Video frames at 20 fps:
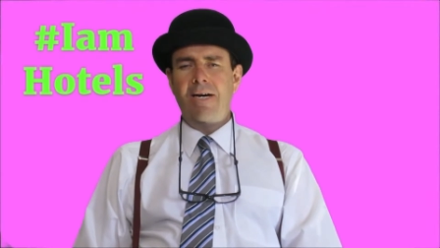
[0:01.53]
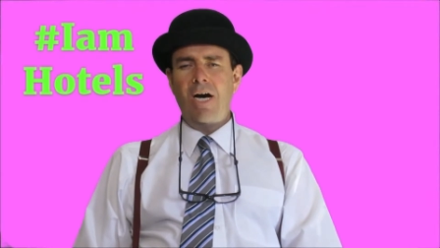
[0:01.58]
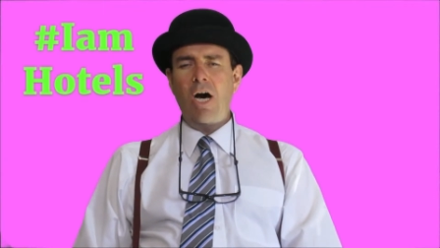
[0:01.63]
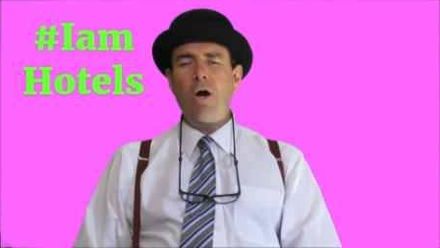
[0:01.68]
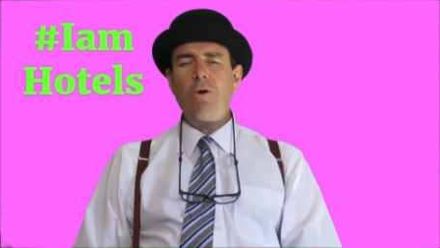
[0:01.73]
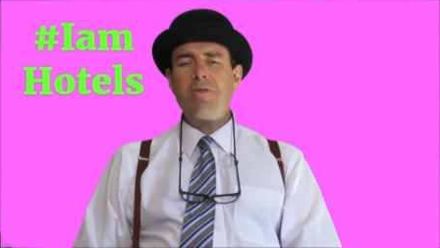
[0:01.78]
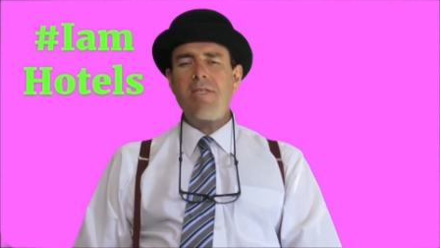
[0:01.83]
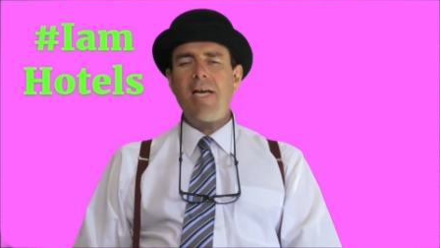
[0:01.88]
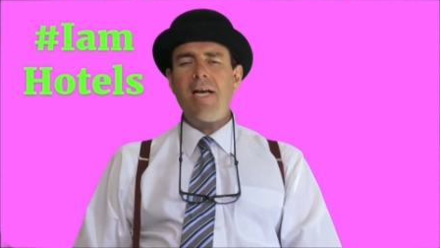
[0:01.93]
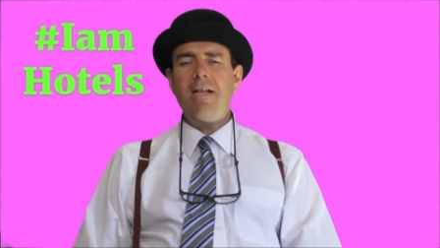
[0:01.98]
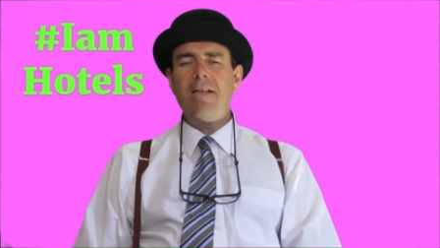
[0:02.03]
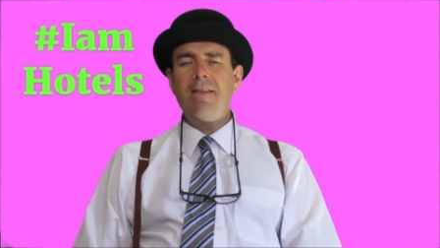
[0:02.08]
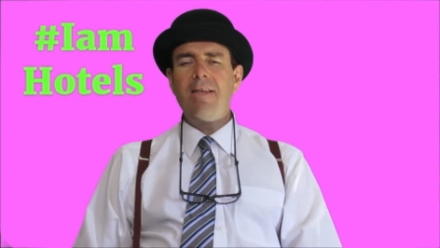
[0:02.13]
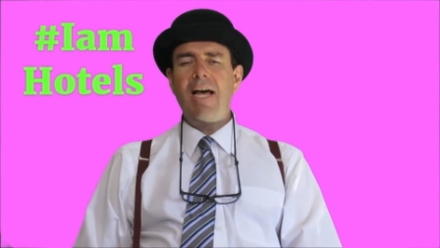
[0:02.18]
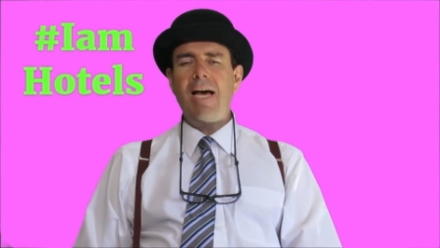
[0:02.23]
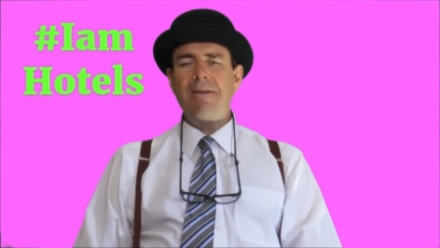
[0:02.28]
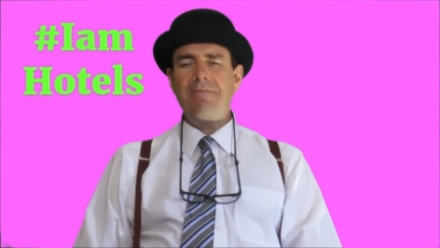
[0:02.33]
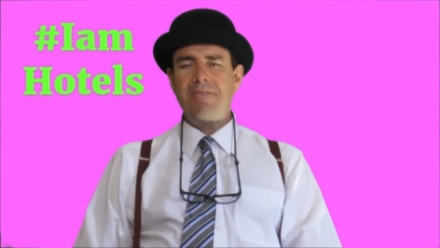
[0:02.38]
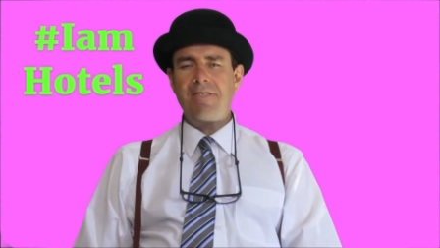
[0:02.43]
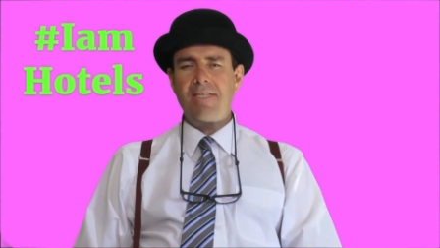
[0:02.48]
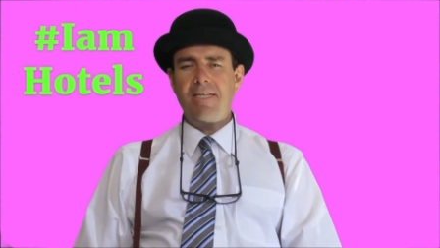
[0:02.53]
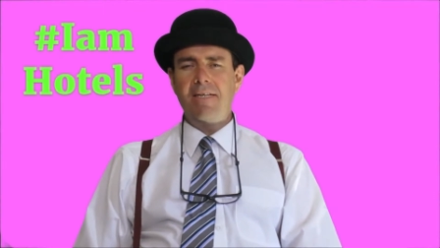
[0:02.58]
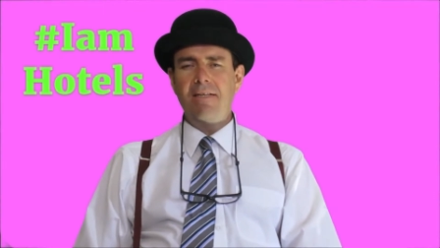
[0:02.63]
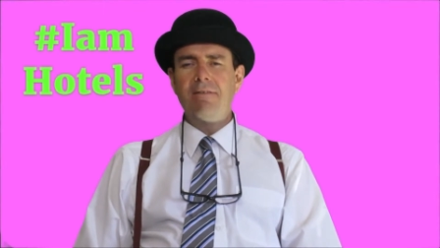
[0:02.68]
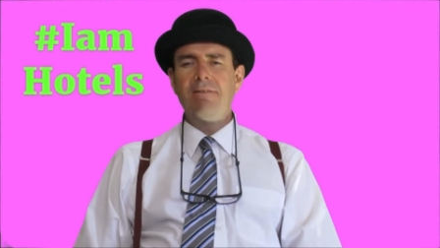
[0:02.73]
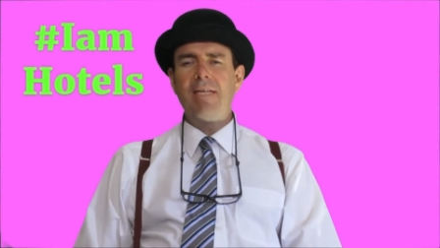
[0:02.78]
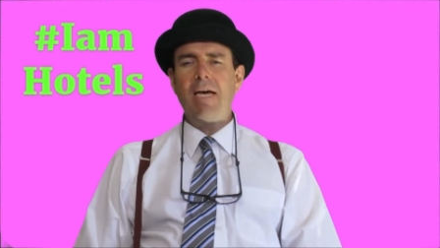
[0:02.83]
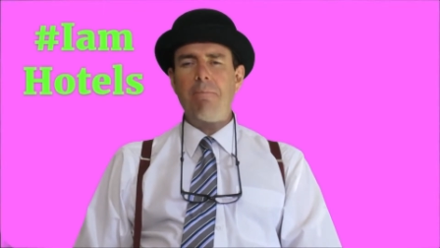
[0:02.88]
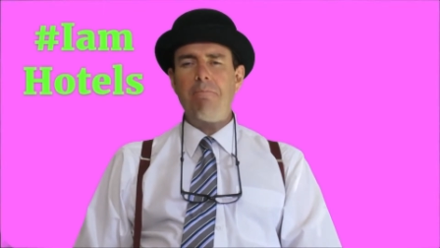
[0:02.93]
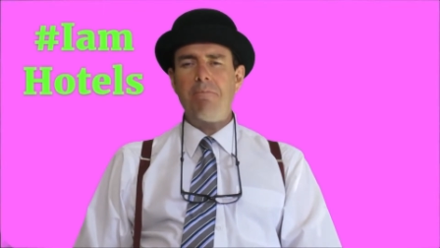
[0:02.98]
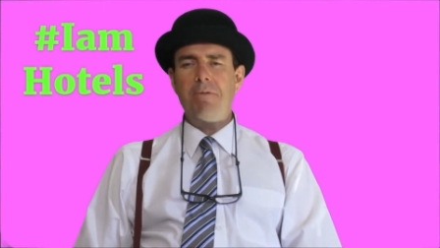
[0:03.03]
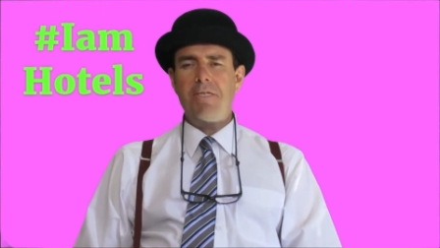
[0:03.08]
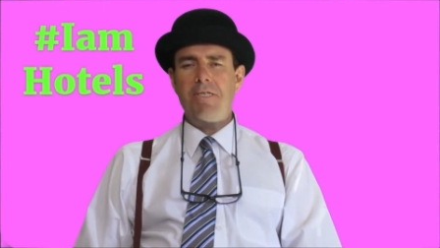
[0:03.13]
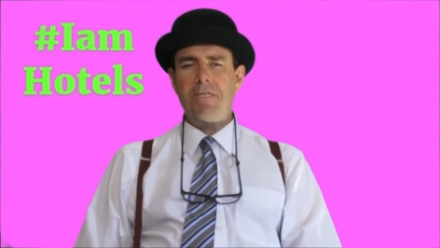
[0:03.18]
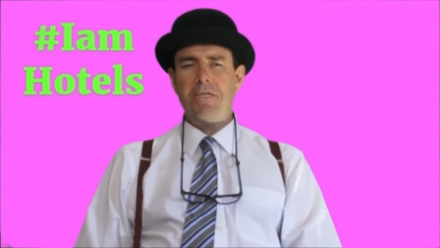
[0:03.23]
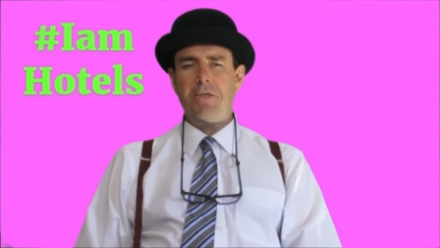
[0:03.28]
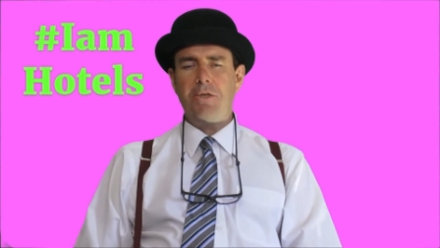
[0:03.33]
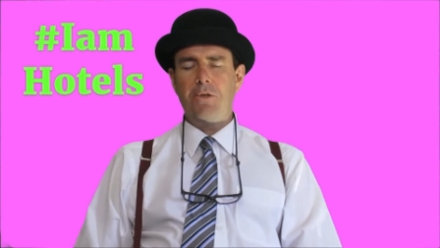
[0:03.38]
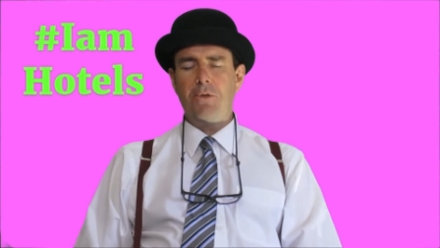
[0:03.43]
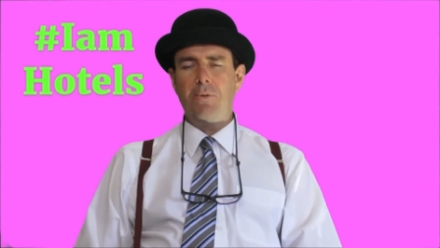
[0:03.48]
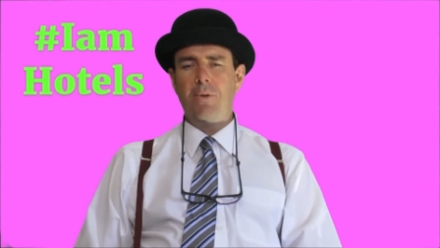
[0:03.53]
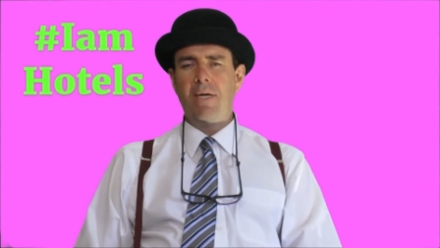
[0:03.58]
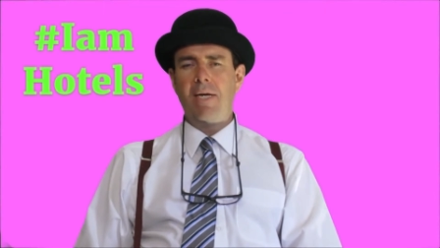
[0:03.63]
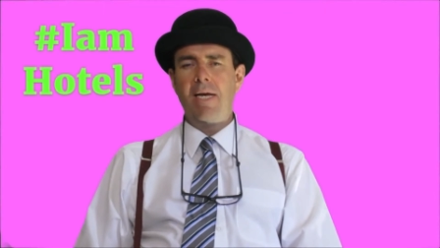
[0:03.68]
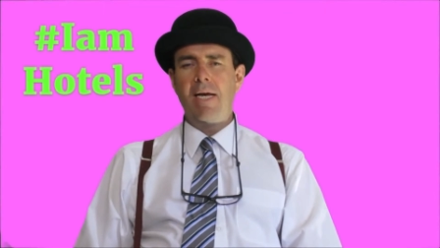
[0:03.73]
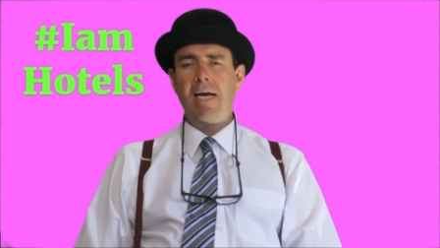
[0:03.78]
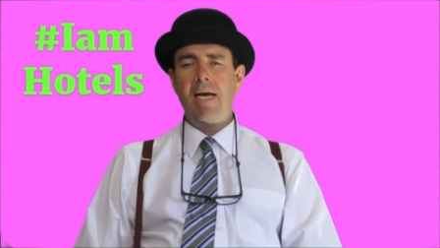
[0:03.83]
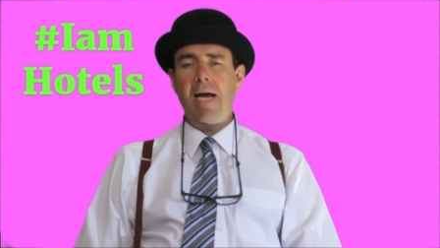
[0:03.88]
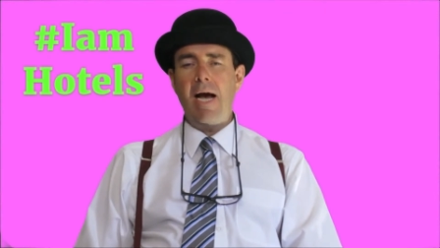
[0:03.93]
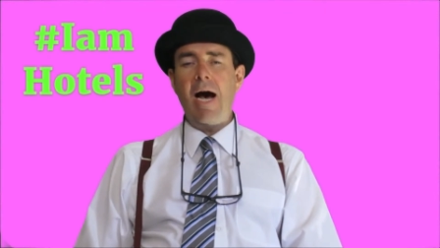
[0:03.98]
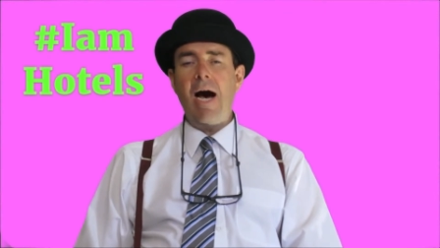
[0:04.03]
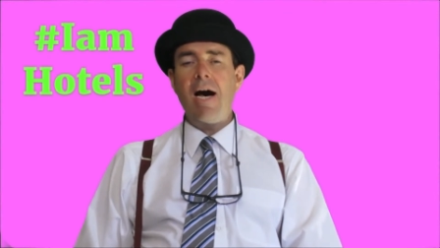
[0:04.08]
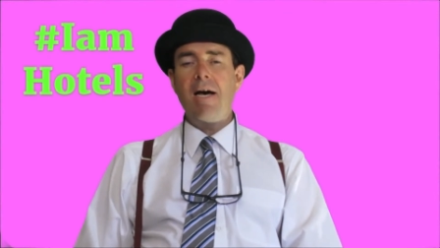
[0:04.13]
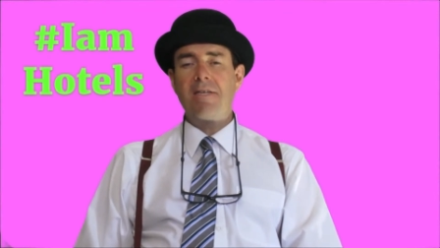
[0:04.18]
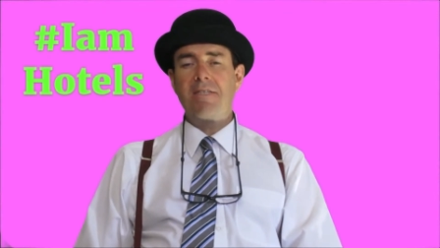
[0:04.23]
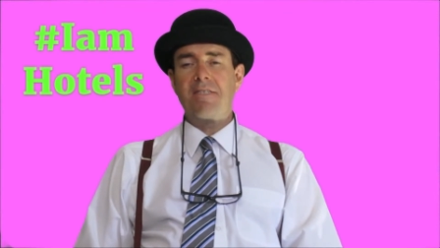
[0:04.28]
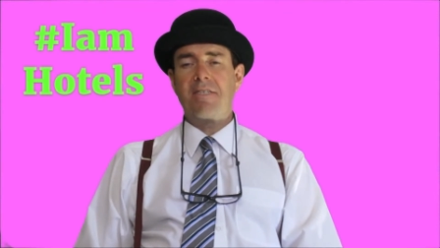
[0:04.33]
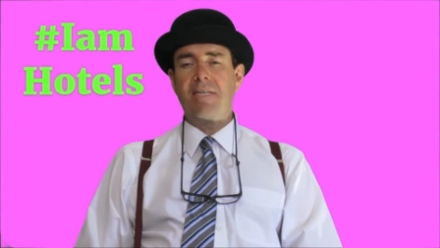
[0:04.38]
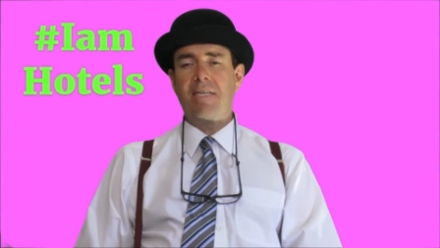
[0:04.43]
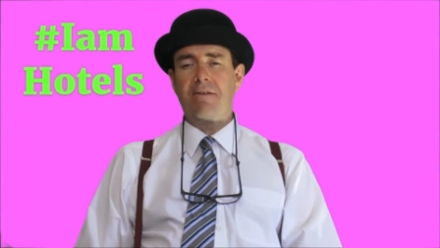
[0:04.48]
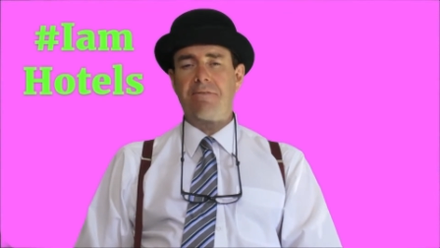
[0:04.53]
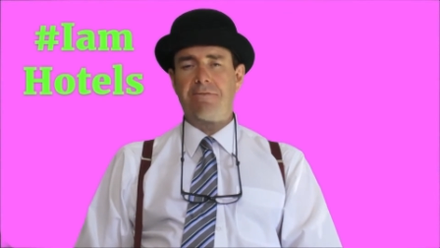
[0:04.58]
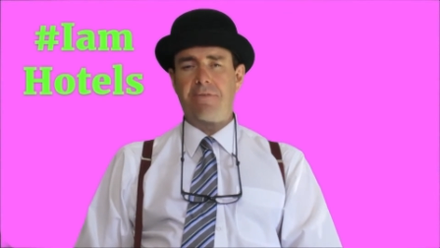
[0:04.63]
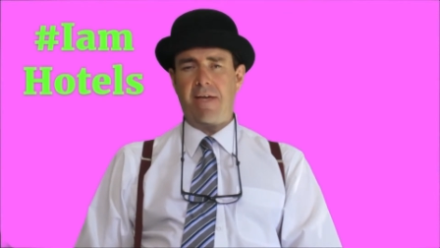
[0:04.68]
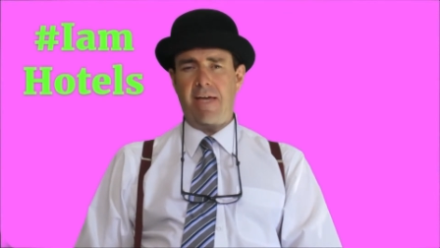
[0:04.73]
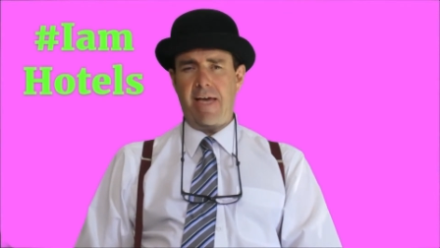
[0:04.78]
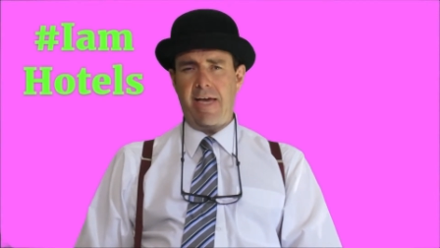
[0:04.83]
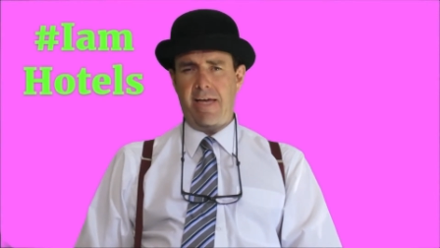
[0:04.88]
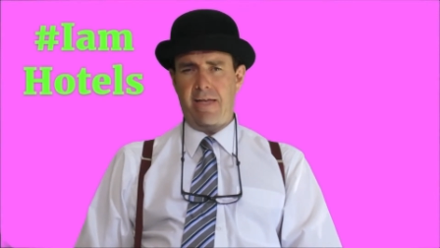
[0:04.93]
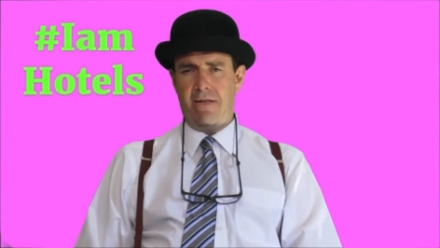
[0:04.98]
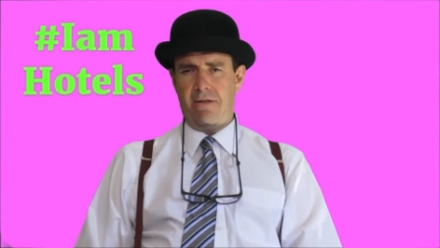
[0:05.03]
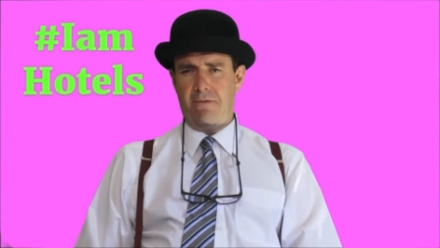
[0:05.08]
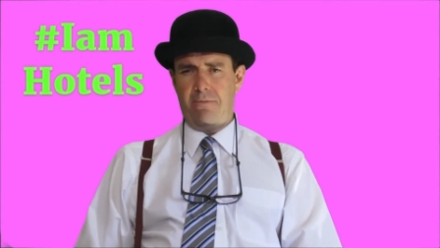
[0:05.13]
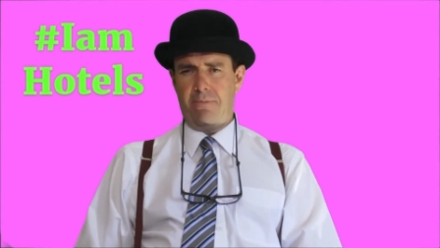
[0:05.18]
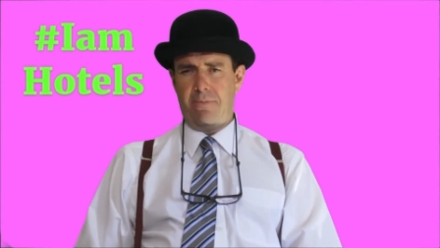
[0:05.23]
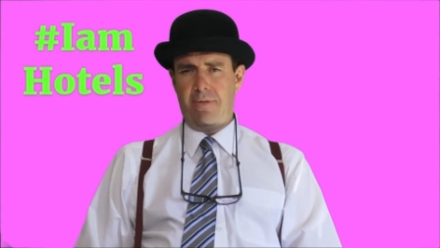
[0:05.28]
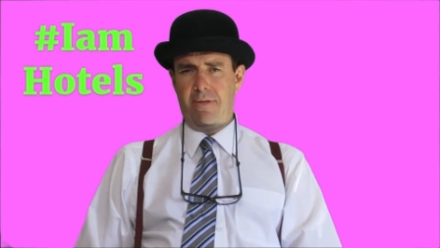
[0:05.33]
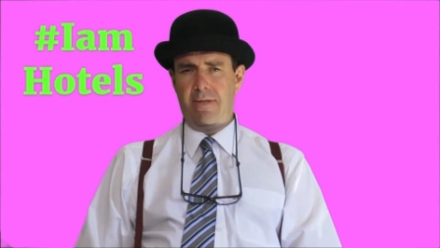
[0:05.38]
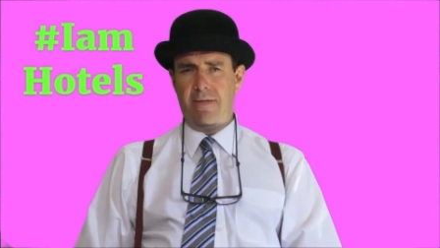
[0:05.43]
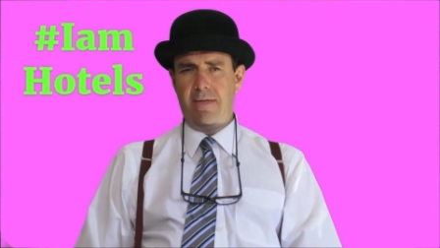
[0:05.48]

Hotel life skill number two, asking for help.